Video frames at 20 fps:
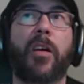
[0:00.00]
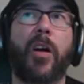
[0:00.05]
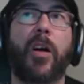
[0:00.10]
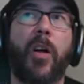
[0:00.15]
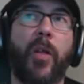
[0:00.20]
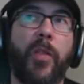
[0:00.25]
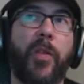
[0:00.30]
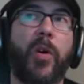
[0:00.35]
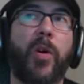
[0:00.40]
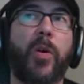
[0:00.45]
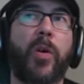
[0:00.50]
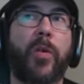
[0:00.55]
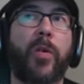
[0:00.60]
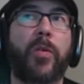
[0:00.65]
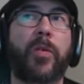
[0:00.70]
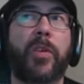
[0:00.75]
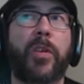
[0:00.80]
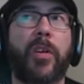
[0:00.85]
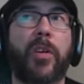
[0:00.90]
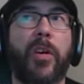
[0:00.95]
Although
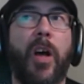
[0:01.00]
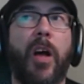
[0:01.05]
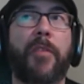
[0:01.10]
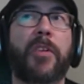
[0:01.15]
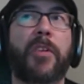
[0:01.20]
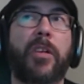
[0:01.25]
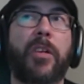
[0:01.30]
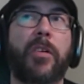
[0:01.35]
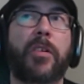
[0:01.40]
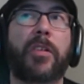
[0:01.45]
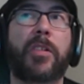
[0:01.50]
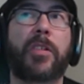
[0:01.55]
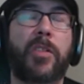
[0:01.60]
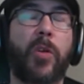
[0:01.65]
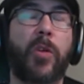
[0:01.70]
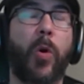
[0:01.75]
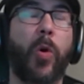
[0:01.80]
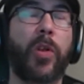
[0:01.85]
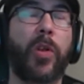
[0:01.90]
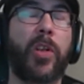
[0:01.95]
often you're
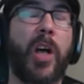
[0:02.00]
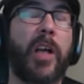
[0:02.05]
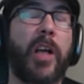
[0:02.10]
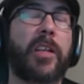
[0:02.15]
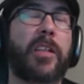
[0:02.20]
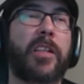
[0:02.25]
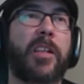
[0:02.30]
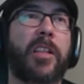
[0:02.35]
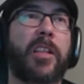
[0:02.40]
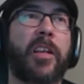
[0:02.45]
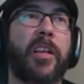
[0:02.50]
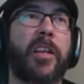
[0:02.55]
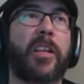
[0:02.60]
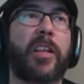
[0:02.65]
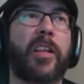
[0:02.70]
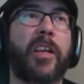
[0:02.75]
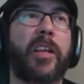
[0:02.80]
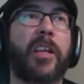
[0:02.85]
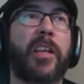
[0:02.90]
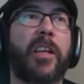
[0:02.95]
told not to click a
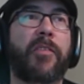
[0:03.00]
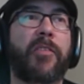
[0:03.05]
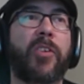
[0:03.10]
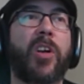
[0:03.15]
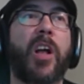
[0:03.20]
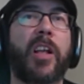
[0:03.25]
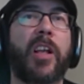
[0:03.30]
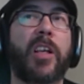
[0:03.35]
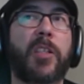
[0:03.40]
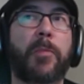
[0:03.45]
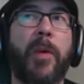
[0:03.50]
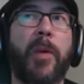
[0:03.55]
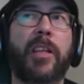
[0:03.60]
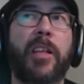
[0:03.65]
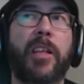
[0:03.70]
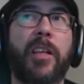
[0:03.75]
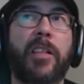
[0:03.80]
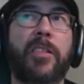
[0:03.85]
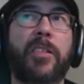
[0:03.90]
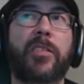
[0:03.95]
link if you're not
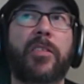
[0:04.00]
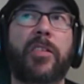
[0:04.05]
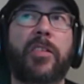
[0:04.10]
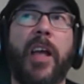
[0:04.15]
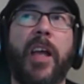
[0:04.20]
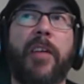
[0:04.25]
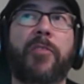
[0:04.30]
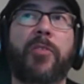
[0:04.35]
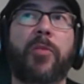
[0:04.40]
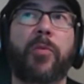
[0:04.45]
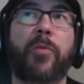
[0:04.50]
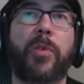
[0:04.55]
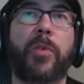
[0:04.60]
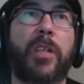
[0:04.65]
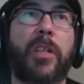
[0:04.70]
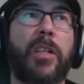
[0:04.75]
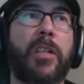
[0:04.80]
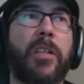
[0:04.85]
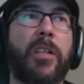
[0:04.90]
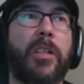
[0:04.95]
expecting it. So you have to
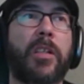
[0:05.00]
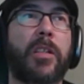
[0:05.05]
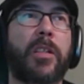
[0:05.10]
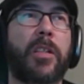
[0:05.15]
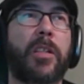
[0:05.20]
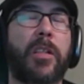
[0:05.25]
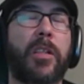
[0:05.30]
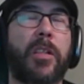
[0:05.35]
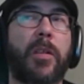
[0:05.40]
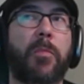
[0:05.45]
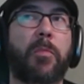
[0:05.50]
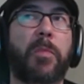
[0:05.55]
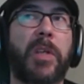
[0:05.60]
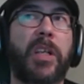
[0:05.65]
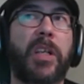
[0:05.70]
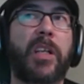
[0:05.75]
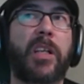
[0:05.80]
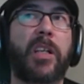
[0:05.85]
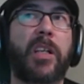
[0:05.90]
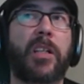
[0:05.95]
really
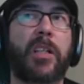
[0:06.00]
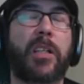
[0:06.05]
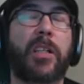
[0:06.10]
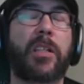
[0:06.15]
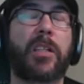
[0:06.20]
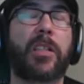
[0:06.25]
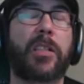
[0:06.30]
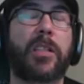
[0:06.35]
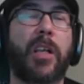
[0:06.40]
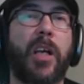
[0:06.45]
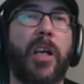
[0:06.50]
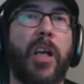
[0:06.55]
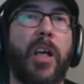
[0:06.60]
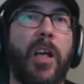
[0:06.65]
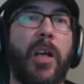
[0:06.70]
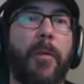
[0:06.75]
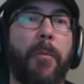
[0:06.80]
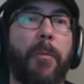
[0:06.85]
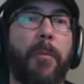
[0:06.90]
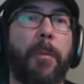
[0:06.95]
be
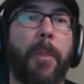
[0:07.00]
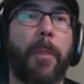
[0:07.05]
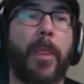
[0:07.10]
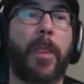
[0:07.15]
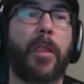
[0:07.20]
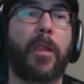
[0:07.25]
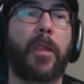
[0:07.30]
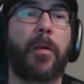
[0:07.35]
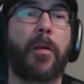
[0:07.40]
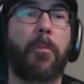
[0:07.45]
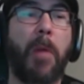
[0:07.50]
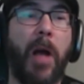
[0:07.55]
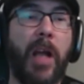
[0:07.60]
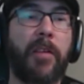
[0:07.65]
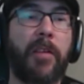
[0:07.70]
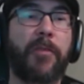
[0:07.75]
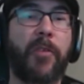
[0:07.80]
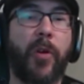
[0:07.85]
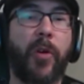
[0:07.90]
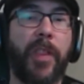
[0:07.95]

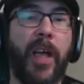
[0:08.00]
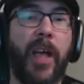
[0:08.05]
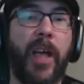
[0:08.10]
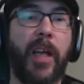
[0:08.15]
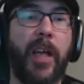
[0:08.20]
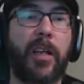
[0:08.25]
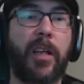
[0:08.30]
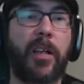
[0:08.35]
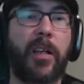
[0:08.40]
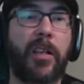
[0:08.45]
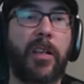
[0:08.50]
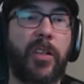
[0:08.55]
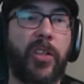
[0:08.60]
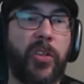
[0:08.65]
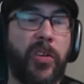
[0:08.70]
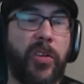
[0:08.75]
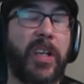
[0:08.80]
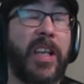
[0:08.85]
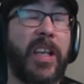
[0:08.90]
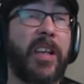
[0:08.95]
mindful that
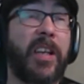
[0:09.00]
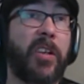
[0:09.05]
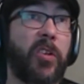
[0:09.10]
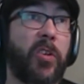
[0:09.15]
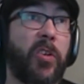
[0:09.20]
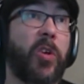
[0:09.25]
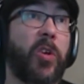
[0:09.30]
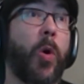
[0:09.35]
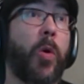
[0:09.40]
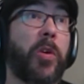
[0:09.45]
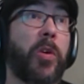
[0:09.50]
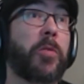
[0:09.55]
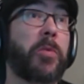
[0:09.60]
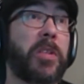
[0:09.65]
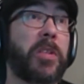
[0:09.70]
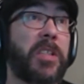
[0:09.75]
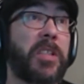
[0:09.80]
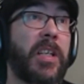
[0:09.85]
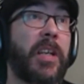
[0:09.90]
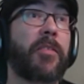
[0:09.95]
you're going
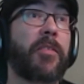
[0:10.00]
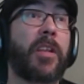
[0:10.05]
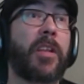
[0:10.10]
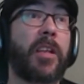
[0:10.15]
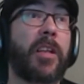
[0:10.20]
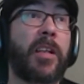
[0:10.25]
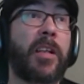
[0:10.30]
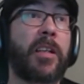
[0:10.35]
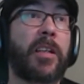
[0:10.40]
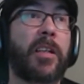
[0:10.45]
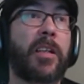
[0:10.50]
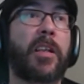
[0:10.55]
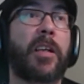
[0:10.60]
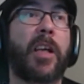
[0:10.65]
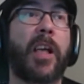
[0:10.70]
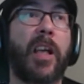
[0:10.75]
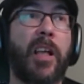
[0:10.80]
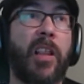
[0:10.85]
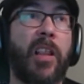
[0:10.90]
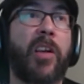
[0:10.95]
to receive it
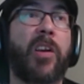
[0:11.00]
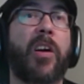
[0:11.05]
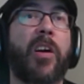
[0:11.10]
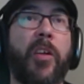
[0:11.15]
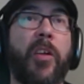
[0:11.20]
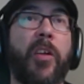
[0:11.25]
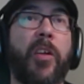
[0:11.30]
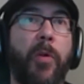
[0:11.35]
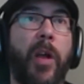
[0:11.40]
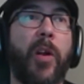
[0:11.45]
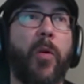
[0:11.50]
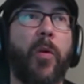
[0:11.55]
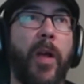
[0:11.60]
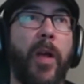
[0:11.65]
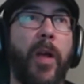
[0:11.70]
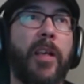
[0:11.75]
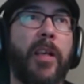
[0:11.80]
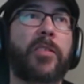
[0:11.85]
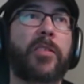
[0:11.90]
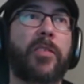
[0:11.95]
and click on it right
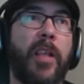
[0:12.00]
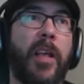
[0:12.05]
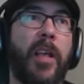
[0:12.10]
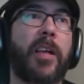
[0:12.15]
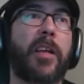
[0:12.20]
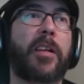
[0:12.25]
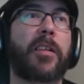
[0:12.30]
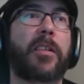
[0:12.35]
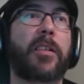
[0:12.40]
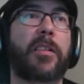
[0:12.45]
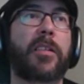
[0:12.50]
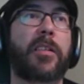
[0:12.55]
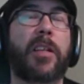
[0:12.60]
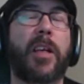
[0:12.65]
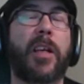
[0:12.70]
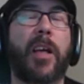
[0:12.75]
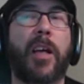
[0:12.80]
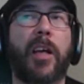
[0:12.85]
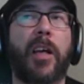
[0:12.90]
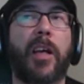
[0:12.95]
away, so
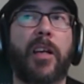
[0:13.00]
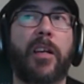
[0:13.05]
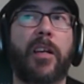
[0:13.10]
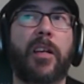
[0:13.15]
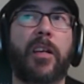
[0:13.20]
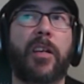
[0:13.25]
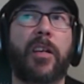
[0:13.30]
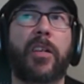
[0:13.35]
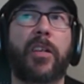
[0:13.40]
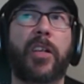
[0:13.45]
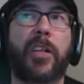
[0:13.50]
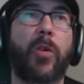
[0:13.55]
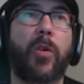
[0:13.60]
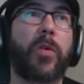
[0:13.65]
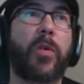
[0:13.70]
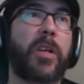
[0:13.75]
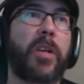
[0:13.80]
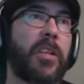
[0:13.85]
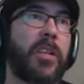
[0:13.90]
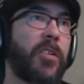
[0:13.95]
that you
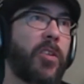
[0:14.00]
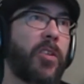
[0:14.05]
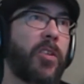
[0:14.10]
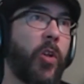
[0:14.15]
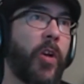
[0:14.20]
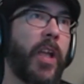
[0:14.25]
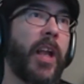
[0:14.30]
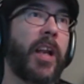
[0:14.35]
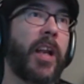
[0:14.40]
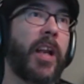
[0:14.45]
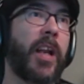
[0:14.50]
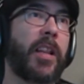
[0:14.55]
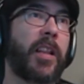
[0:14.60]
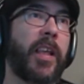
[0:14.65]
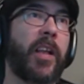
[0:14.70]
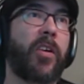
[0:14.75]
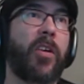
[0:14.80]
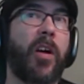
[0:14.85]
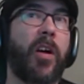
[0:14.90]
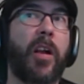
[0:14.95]
don't look at it
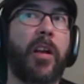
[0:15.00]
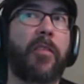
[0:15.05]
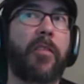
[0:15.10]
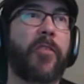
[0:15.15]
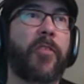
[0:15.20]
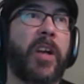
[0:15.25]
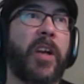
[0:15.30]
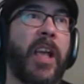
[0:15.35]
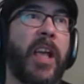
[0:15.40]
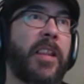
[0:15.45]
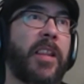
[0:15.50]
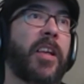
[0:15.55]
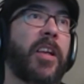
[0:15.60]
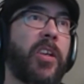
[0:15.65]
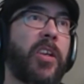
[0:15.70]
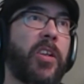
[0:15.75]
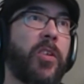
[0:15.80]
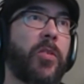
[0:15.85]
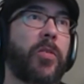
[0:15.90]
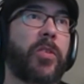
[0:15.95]
later on and forget
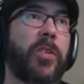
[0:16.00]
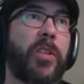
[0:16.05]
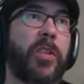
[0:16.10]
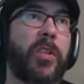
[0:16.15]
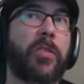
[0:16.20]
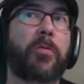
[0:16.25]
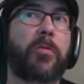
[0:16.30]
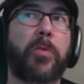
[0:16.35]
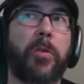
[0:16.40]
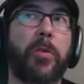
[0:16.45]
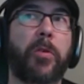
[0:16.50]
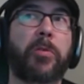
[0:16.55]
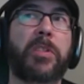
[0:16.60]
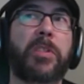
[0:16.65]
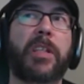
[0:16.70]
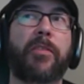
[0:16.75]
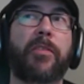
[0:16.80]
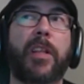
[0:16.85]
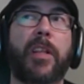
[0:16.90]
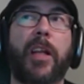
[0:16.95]
that you were
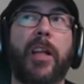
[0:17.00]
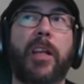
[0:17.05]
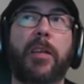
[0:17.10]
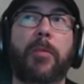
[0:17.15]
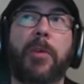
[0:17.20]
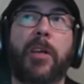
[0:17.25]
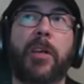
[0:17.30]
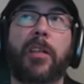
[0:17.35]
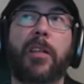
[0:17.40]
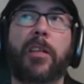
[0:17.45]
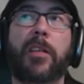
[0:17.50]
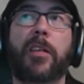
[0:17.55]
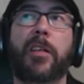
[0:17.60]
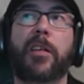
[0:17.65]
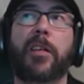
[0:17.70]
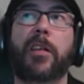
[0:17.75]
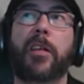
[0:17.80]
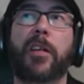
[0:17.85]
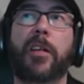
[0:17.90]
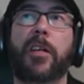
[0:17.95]
receiving that email.
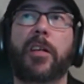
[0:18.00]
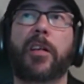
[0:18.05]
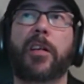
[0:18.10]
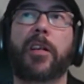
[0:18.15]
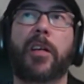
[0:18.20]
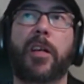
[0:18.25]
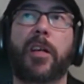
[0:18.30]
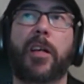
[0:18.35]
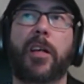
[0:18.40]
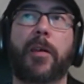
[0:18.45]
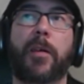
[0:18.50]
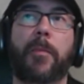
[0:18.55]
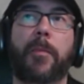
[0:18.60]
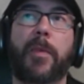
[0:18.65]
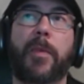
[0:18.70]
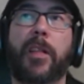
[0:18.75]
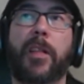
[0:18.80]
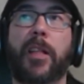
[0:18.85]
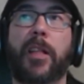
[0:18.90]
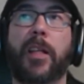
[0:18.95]

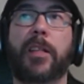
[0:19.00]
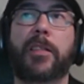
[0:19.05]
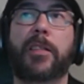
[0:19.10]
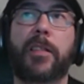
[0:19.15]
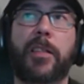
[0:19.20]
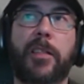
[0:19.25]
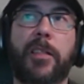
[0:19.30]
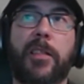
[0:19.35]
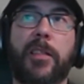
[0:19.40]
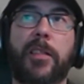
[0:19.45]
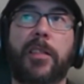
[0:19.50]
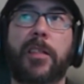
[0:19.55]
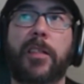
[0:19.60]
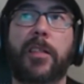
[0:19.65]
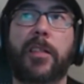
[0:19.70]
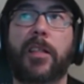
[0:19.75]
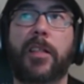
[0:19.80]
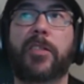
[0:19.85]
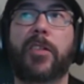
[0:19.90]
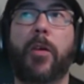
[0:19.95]
I think it's
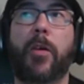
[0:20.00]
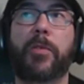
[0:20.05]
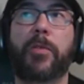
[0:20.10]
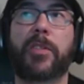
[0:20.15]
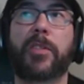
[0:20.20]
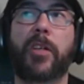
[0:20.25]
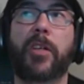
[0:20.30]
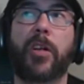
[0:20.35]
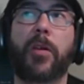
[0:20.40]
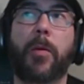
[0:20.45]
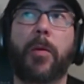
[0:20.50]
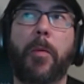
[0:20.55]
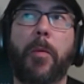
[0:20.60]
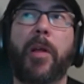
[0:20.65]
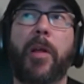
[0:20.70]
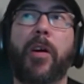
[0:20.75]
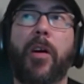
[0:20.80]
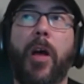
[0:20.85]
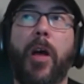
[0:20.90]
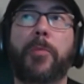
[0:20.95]
always a
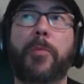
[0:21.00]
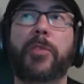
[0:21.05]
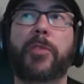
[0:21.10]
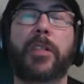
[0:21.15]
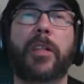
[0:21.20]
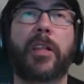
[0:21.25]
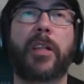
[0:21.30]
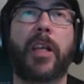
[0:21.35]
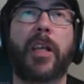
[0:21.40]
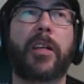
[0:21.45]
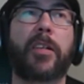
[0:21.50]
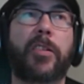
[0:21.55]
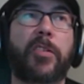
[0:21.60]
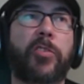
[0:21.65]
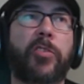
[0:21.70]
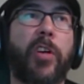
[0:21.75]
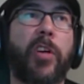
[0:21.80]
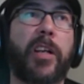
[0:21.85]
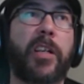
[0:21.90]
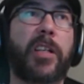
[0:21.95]
better option than
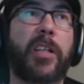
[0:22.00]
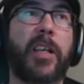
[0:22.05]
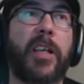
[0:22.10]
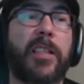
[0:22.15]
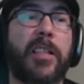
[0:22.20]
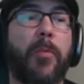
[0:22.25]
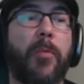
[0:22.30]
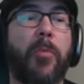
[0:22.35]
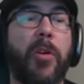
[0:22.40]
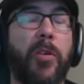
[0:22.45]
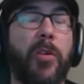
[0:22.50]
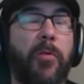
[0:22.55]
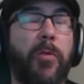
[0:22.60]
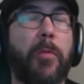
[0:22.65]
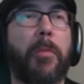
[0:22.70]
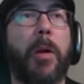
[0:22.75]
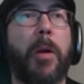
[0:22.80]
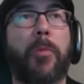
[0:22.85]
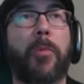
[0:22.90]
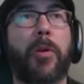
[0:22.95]
trying to get someone to
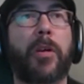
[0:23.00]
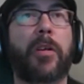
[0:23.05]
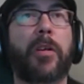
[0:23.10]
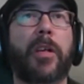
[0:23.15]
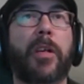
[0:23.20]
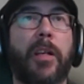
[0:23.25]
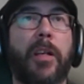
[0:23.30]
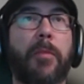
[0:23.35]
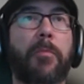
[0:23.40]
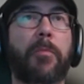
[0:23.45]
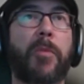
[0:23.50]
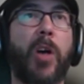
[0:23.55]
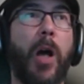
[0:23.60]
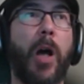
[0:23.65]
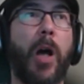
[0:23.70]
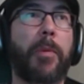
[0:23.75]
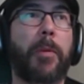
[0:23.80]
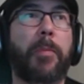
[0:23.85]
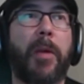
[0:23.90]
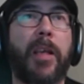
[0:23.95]
remember and
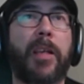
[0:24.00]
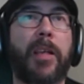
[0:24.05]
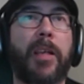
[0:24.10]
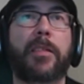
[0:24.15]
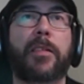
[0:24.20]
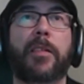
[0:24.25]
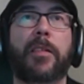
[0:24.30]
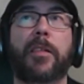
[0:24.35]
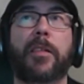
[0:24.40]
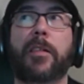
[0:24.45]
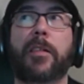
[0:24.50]
copy paste